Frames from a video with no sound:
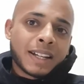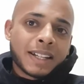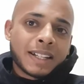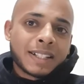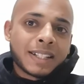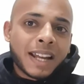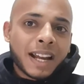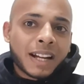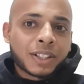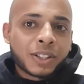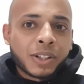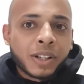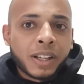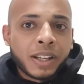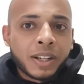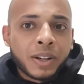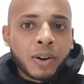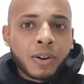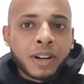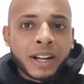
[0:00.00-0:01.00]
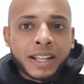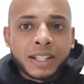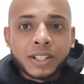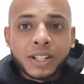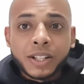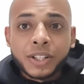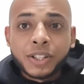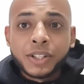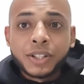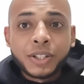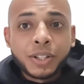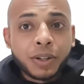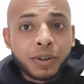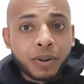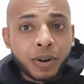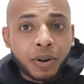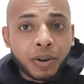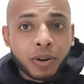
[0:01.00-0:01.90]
is actually known as a pseudo